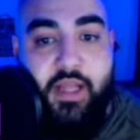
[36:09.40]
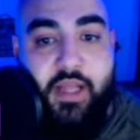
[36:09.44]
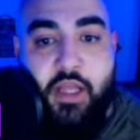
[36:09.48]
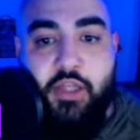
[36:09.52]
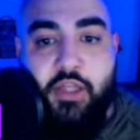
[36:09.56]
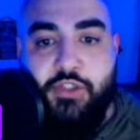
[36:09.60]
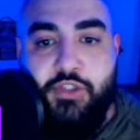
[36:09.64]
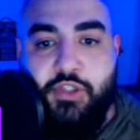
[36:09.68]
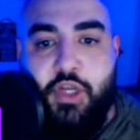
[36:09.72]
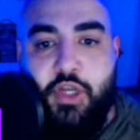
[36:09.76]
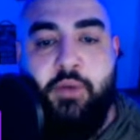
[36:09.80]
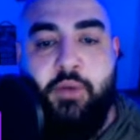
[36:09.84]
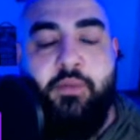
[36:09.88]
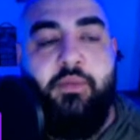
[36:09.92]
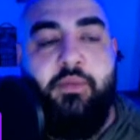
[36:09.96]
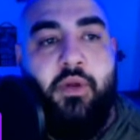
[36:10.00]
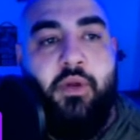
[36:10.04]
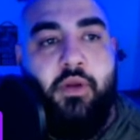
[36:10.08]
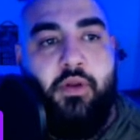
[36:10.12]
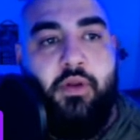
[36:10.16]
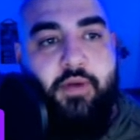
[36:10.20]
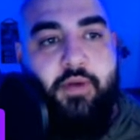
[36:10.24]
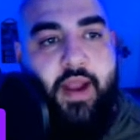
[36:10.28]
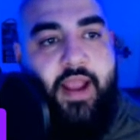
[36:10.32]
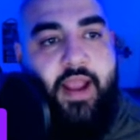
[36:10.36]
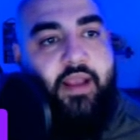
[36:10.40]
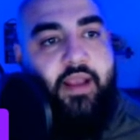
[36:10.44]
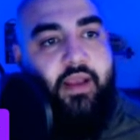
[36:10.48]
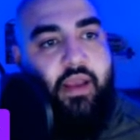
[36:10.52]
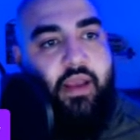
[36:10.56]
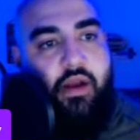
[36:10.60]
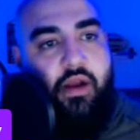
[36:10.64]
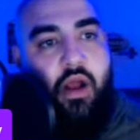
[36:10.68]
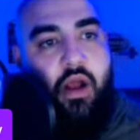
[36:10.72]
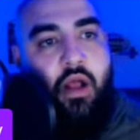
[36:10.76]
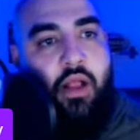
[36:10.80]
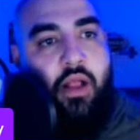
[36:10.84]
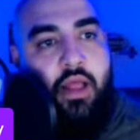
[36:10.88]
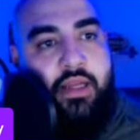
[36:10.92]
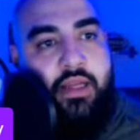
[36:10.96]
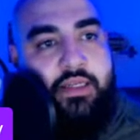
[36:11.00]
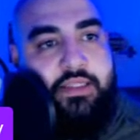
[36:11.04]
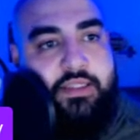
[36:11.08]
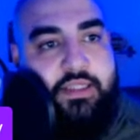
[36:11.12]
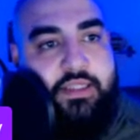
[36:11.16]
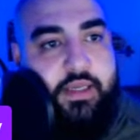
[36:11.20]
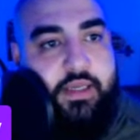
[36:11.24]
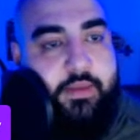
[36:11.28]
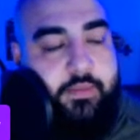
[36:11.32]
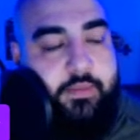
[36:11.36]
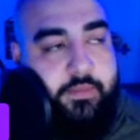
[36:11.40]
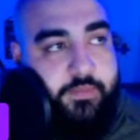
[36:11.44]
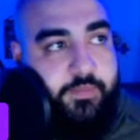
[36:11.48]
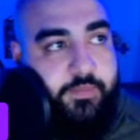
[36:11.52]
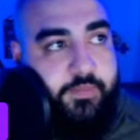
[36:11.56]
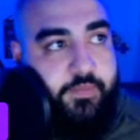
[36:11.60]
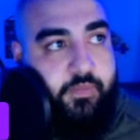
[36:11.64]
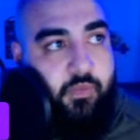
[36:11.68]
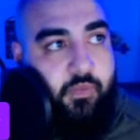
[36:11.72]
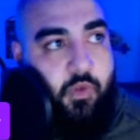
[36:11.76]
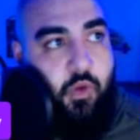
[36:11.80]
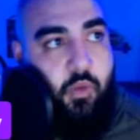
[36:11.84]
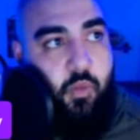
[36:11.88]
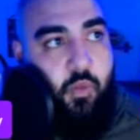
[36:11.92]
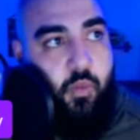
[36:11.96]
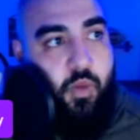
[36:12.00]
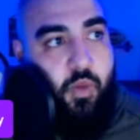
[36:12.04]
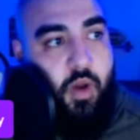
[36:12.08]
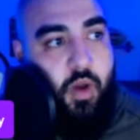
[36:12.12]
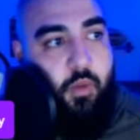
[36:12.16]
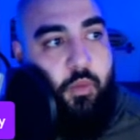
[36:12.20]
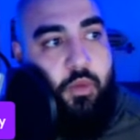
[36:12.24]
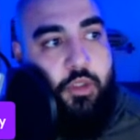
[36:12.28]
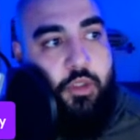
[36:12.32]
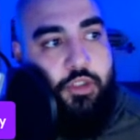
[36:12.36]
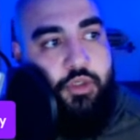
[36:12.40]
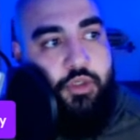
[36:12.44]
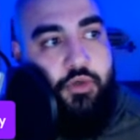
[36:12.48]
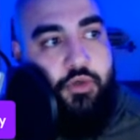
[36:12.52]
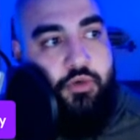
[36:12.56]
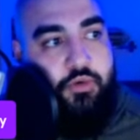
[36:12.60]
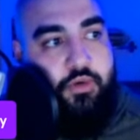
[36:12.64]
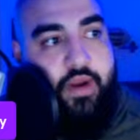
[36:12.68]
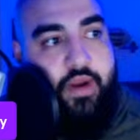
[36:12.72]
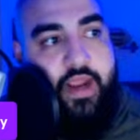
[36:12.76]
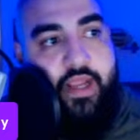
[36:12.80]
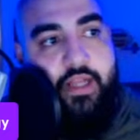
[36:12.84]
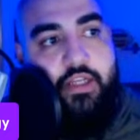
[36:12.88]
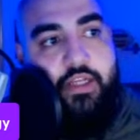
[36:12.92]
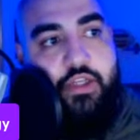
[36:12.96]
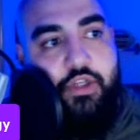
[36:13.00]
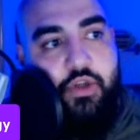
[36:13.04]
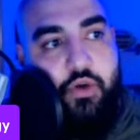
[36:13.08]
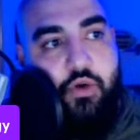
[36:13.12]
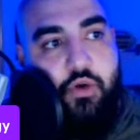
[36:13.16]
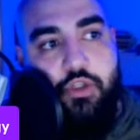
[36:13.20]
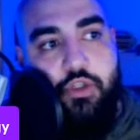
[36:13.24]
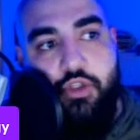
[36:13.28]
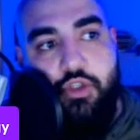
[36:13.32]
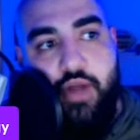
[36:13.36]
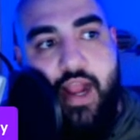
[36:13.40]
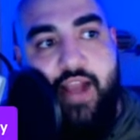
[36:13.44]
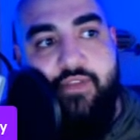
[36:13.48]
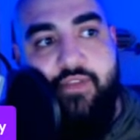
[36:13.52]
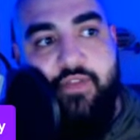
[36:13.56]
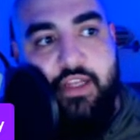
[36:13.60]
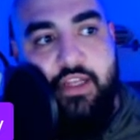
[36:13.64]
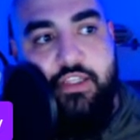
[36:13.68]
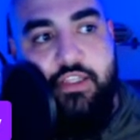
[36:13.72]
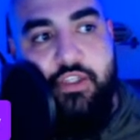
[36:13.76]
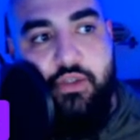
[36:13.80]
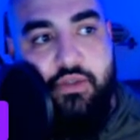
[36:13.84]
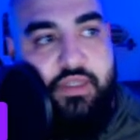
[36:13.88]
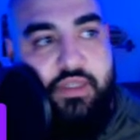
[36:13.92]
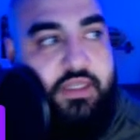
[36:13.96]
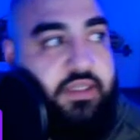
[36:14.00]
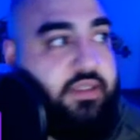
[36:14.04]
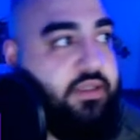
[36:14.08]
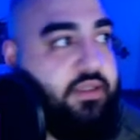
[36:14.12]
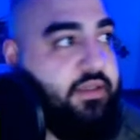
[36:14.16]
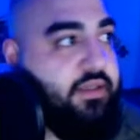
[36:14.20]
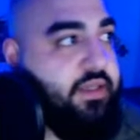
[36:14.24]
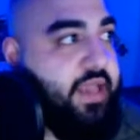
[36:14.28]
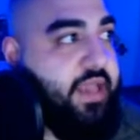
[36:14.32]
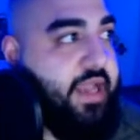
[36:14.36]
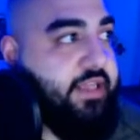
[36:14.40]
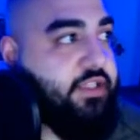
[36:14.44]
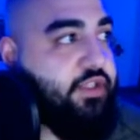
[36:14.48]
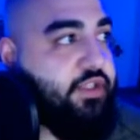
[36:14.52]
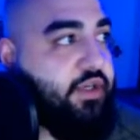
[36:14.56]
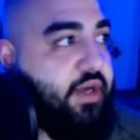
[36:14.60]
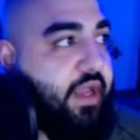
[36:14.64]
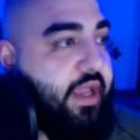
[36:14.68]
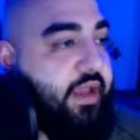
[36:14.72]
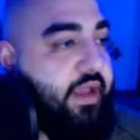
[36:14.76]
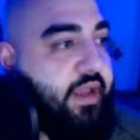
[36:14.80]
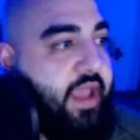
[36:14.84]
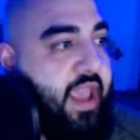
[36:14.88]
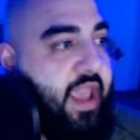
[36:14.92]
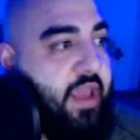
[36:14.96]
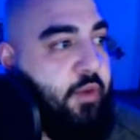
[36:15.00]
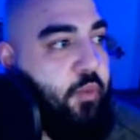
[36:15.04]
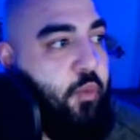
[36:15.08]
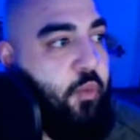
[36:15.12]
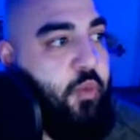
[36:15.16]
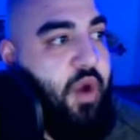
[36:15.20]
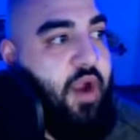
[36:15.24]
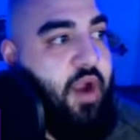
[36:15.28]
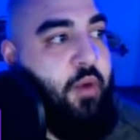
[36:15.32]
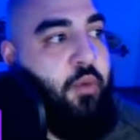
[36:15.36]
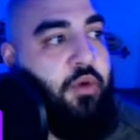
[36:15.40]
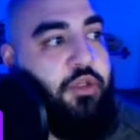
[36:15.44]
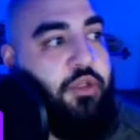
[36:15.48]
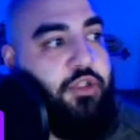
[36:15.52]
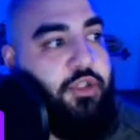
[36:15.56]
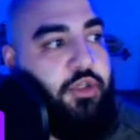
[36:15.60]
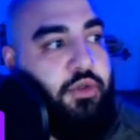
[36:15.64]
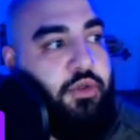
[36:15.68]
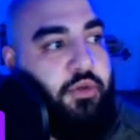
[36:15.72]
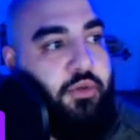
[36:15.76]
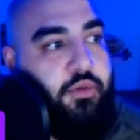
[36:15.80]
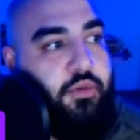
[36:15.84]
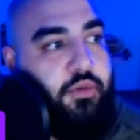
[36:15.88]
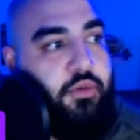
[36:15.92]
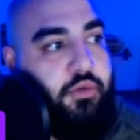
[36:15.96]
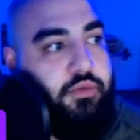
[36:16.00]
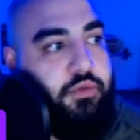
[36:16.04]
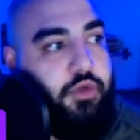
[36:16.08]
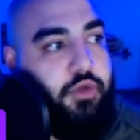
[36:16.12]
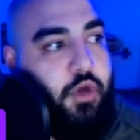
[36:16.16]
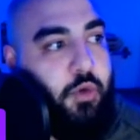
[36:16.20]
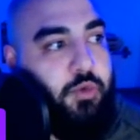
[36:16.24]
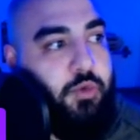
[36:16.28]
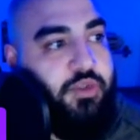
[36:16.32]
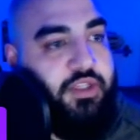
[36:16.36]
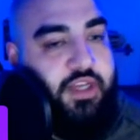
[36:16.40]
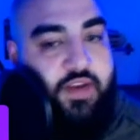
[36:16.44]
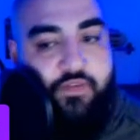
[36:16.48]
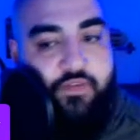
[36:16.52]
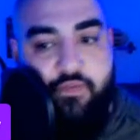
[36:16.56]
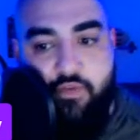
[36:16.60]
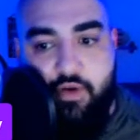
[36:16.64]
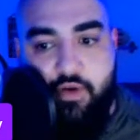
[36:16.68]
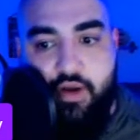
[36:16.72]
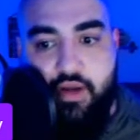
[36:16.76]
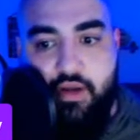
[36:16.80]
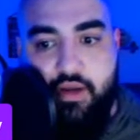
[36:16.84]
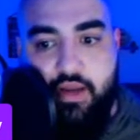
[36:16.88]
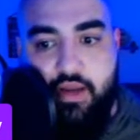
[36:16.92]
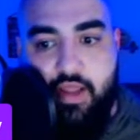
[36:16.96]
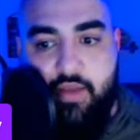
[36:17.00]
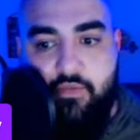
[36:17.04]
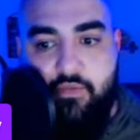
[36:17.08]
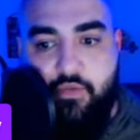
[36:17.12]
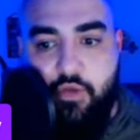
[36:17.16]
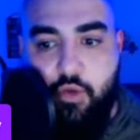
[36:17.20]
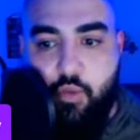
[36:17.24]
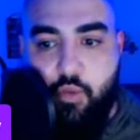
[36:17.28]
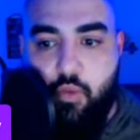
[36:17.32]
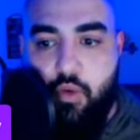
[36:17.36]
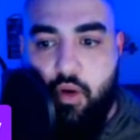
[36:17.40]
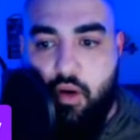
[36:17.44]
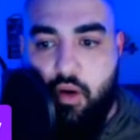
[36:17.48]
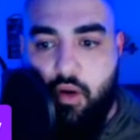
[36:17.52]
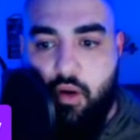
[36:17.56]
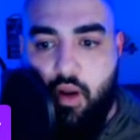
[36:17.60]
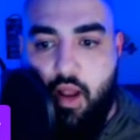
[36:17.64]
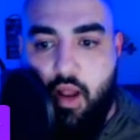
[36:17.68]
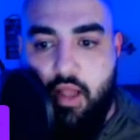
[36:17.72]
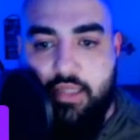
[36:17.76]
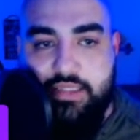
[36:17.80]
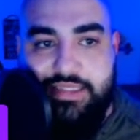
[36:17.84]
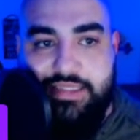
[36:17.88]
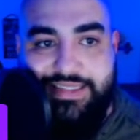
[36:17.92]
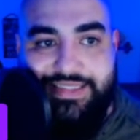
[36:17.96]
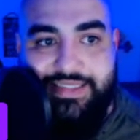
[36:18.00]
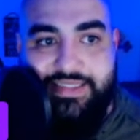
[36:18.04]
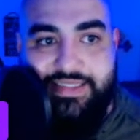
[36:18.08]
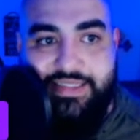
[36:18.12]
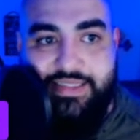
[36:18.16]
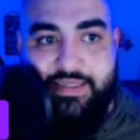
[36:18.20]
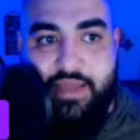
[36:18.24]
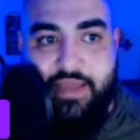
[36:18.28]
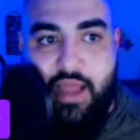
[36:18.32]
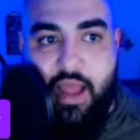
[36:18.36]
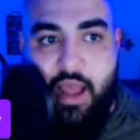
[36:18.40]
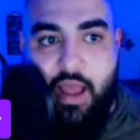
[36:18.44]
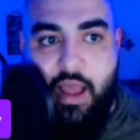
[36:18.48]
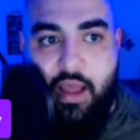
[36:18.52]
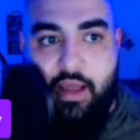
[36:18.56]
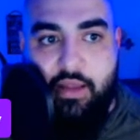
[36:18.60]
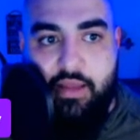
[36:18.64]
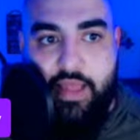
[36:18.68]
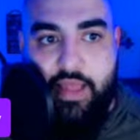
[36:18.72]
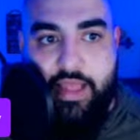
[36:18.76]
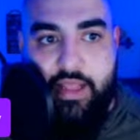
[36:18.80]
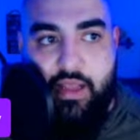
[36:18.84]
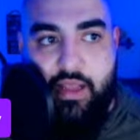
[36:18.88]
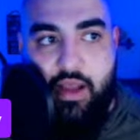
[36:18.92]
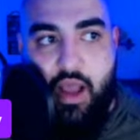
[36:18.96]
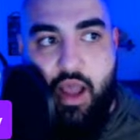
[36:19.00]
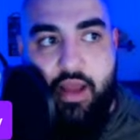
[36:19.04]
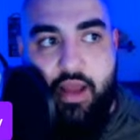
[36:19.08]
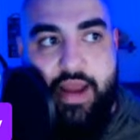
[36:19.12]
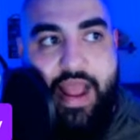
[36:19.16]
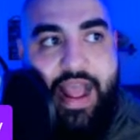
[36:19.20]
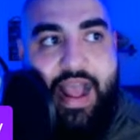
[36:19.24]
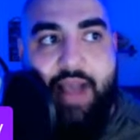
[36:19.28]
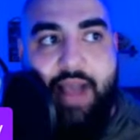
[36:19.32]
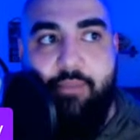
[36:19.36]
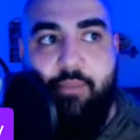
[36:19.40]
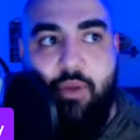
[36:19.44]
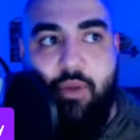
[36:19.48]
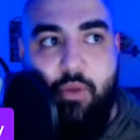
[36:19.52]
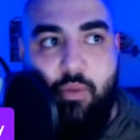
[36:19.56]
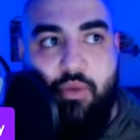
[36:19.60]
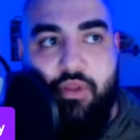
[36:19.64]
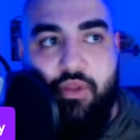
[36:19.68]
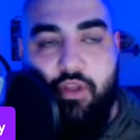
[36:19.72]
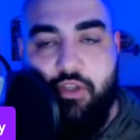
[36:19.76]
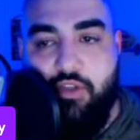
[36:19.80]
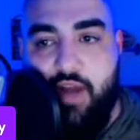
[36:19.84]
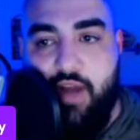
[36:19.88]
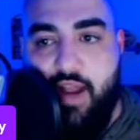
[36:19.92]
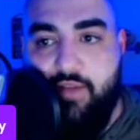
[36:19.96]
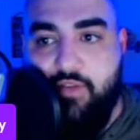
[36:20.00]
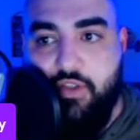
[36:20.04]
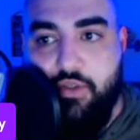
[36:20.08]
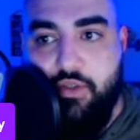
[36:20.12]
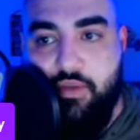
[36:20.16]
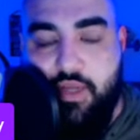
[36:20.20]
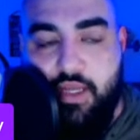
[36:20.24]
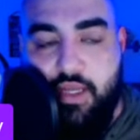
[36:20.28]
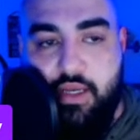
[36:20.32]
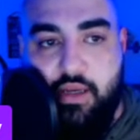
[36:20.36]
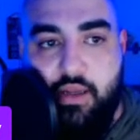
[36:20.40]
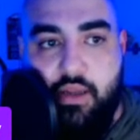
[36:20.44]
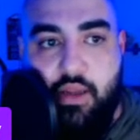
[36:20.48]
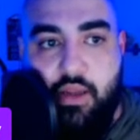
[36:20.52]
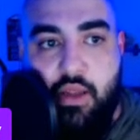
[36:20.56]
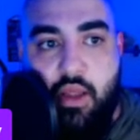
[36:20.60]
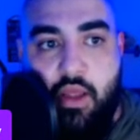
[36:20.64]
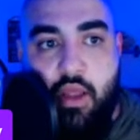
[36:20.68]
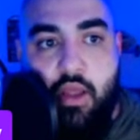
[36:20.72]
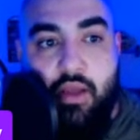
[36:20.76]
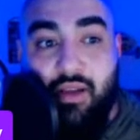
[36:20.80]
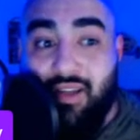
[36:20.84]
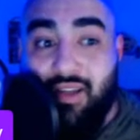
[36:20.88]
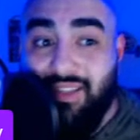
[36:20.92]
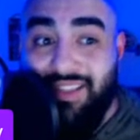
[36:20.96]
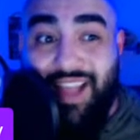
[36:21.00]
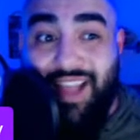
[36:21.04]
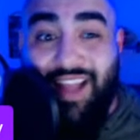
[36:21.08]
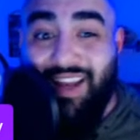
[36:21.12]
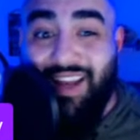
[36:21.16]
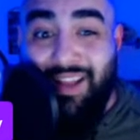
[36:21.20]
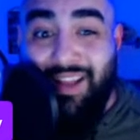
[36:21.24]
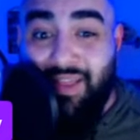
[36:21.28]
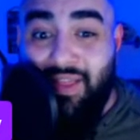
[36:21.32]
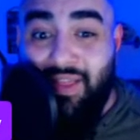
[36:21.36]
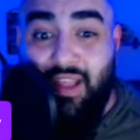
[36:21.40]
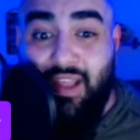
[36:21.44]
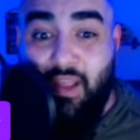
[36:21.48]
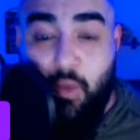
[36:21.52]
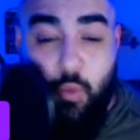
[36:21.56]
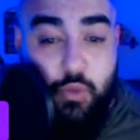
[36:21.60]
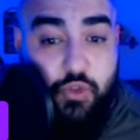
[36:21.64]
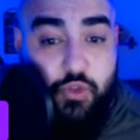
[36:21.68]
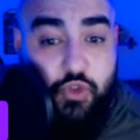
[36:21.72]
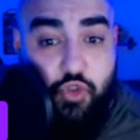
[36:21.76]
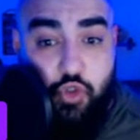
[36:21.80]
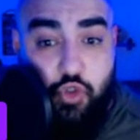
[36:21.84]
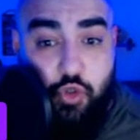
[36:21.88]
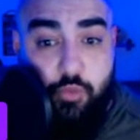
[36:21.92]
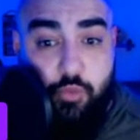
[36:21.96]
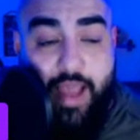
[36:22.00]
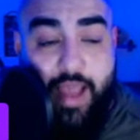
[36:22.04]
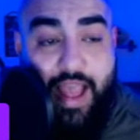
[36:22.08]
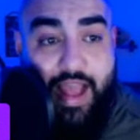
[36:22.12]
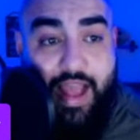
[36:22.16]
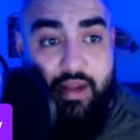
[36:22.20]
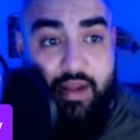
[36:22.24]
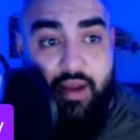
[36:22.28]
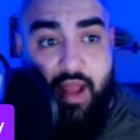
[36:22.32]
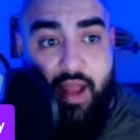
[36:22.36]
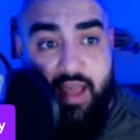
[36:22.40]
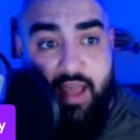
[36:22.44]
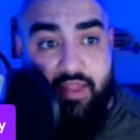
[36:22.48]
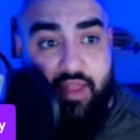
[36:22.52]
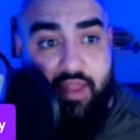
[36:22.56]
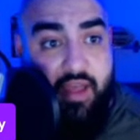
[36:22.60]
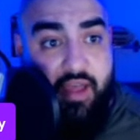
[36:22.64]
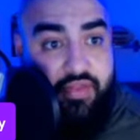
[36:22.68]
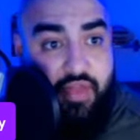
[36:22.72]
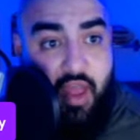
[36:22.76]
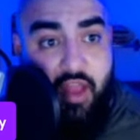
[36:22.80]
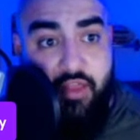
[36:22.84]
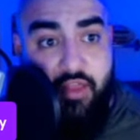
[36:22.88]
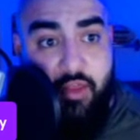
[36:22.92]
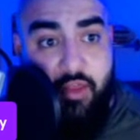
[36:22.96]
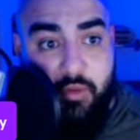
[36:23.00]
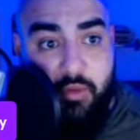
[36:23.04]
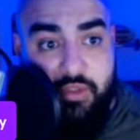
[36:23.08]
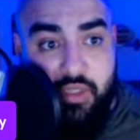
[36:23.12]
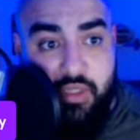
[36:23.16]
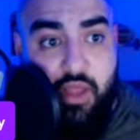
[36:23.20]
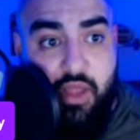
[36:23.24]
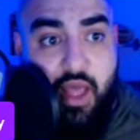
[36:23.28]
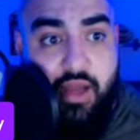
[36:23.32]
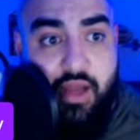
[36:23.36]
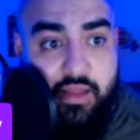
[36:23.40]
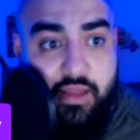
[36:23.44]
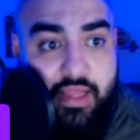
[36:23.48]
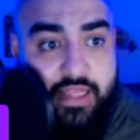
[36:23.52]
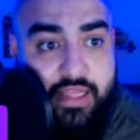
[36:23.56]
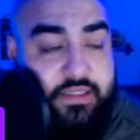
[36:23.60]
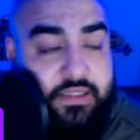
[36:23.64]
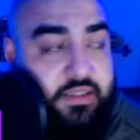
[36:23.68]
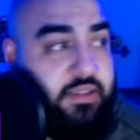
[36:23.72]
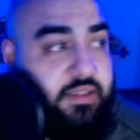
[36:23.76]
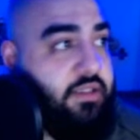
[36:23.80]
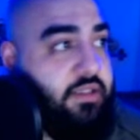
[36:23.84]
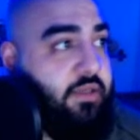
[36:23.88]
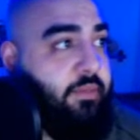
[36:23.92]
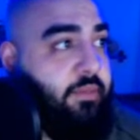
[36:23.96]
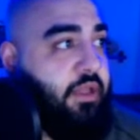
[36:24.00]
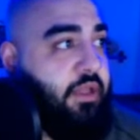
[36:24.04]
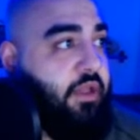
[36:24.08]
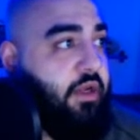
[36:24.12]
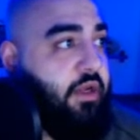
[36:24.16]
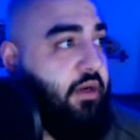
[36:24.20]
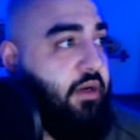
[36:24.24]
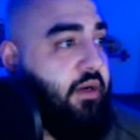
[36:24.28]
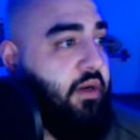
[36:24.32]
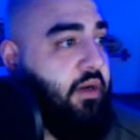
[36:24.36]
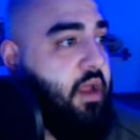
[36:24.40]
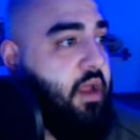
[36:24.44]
So, Greg, in all honesty, what would you grade your draft that you did yesterday, and where would you go different if you were unhappy with the draft you did? Because I didn't think it was too bad. I thought there was a lot of lessons to be learned,